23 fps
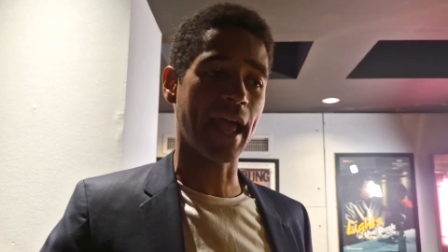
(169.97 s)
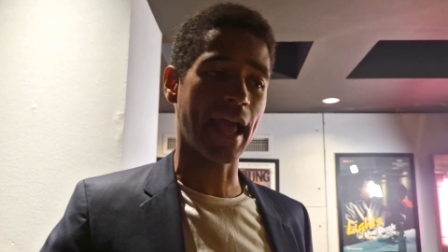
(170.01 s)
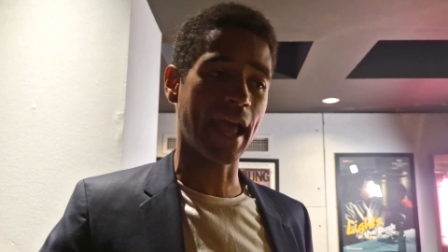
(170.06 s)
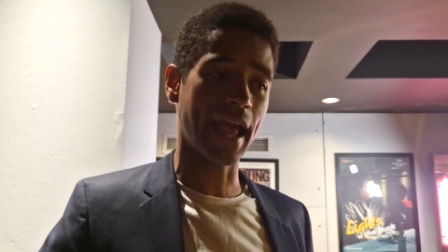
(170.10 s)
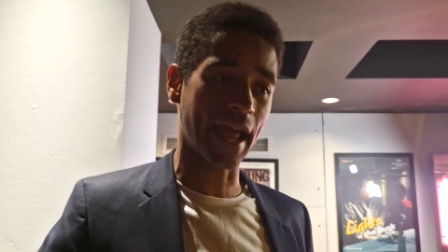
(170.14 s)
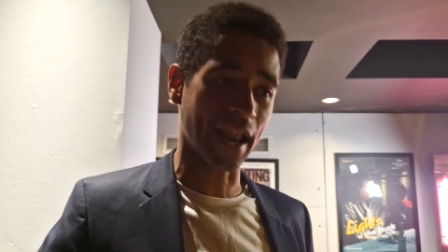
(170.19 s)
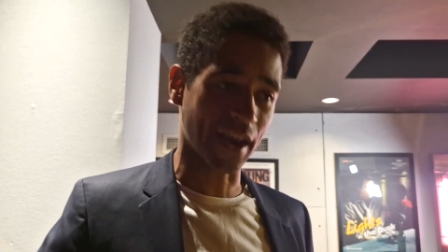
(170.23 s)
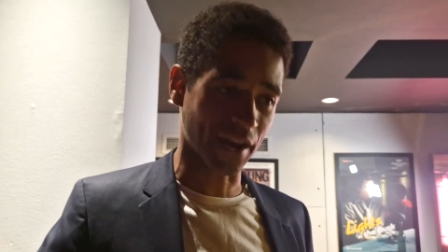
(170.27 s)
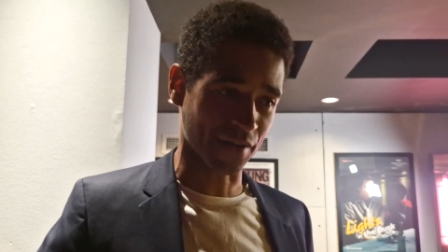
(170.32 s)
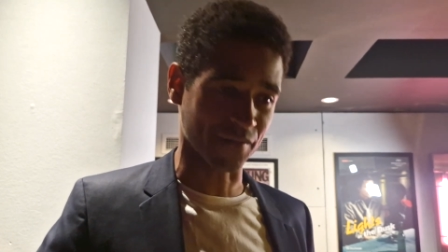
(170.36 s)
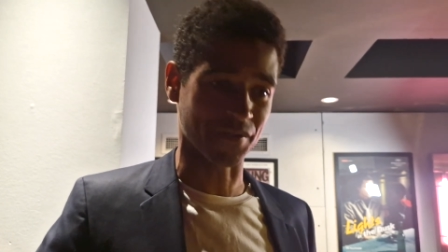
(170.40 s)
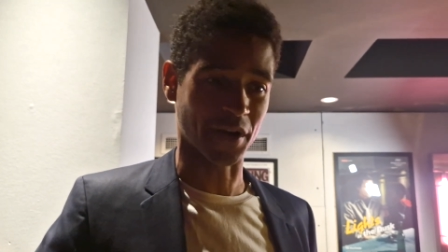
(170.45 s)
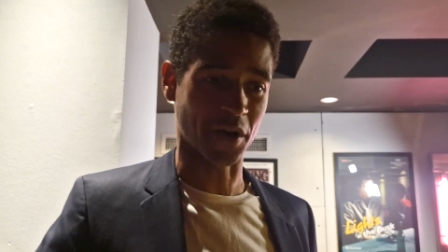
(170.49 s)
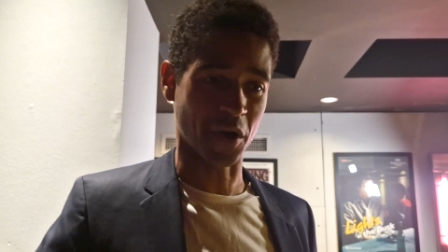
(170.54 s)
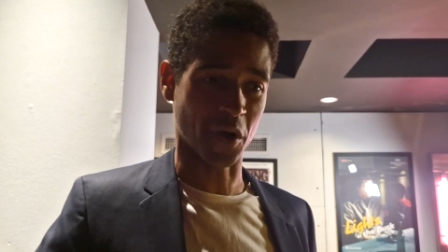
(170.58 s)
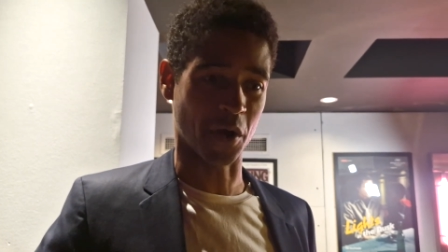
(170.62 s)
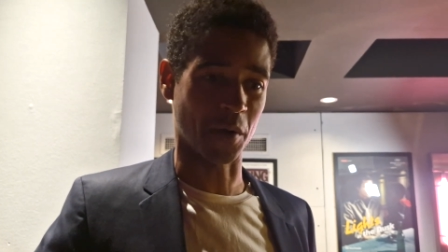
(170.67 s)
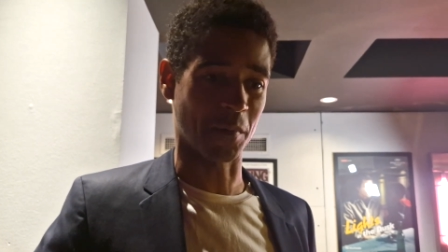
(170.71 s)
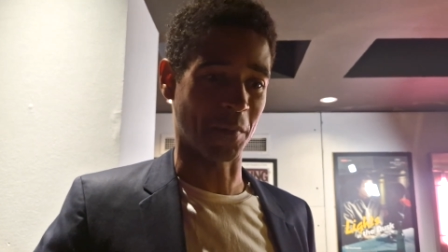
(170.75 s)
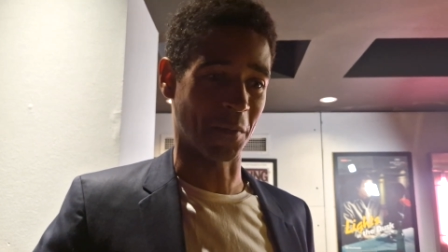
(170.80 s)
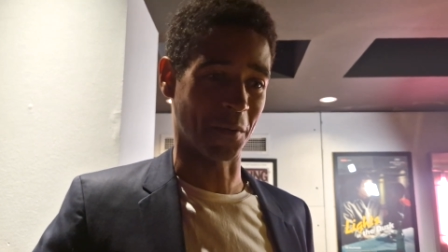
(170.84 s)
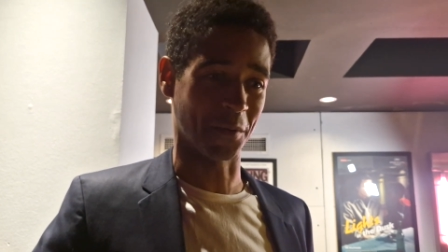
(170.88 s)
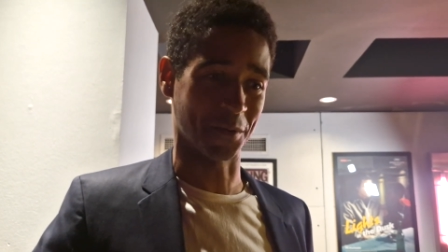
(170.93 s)
hell of a
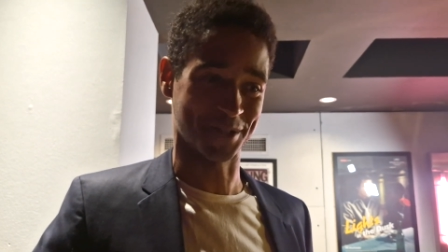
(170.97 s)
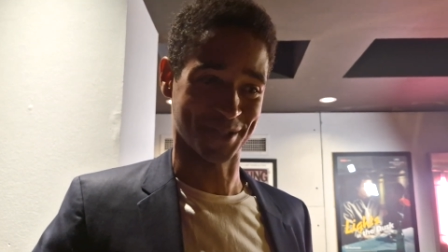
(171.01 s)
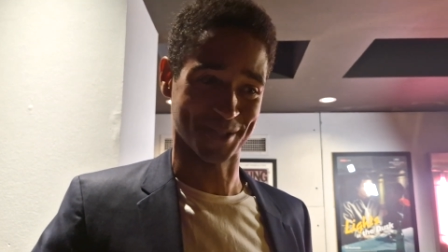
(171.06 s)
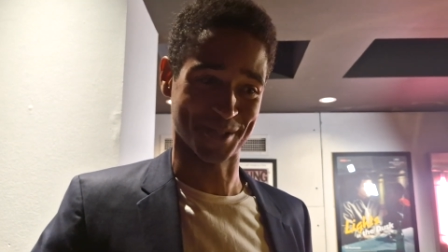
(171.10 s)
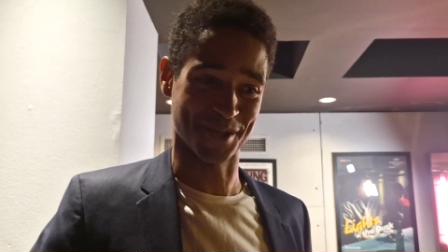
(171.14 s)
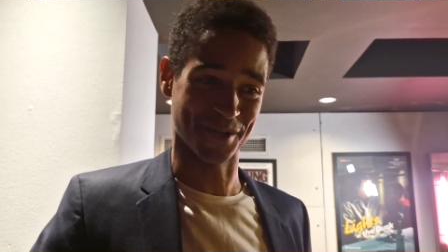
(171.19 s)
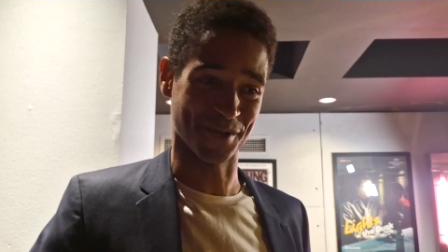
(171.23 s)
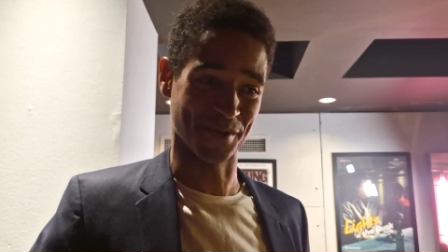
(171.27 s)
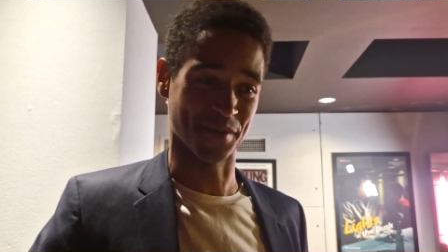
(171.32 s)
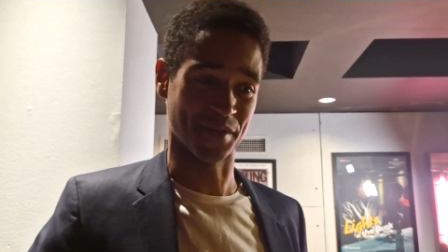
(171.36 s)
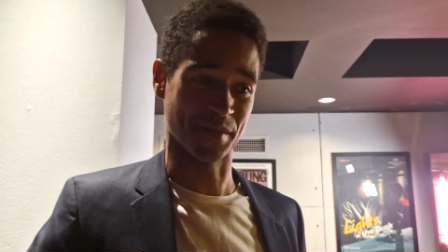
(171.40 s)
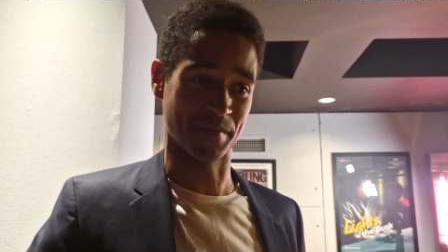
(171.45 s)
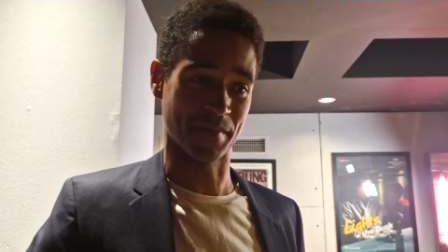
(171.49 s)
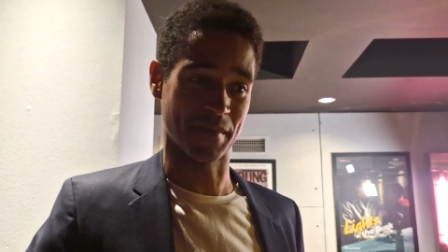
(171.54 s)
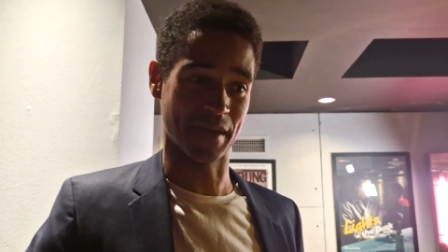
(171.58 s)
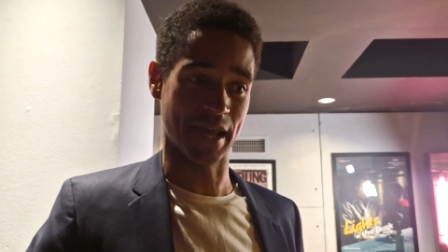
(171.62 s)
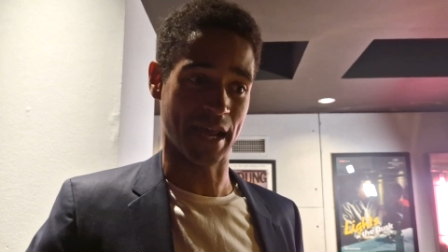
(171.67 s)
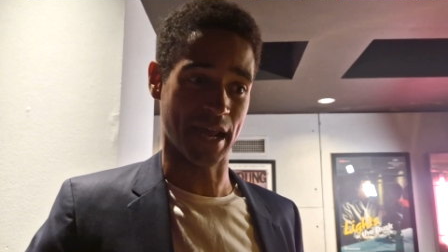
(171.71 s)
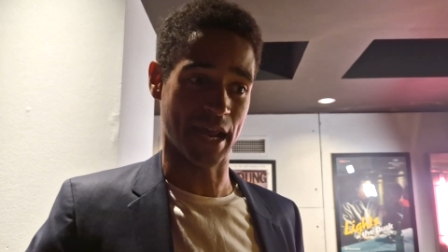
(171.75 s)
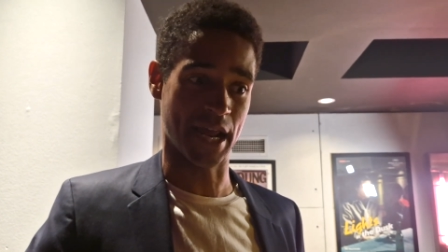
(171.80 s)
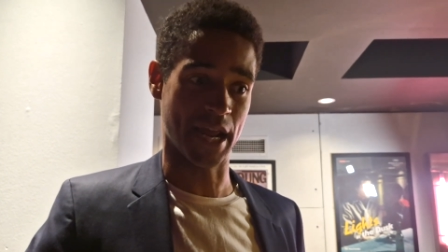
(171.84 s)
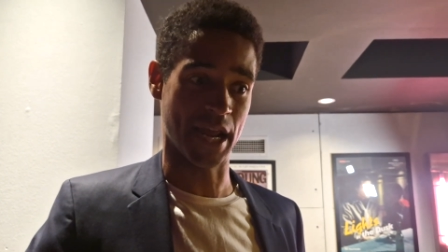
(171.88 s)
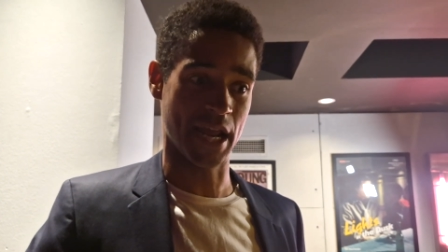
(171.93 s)
lot more to do than
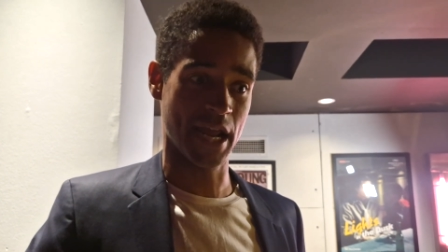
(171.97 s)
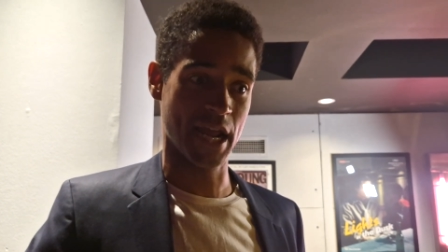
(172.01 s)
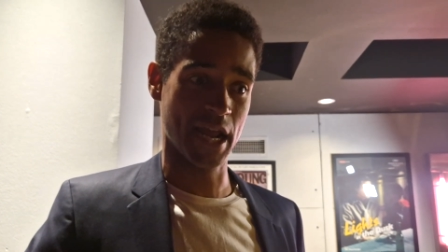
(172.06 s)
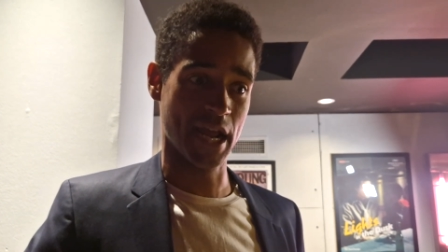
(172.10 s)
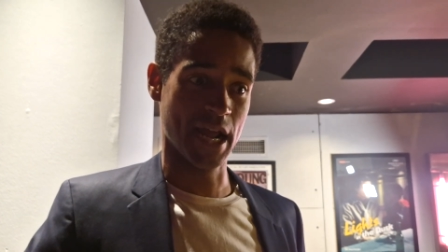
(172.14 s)
me.